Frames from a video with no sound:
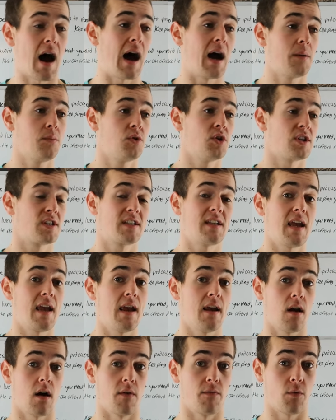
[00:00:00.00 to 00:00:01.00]
I'm just
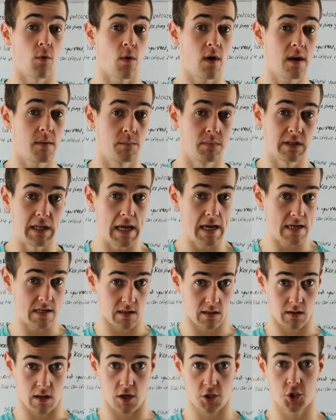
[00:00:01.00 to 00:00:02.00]
saying avoid
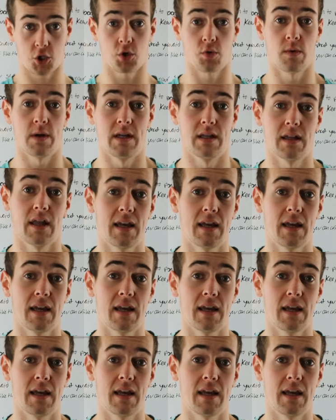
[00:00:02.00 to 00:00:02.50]
blatant luxury.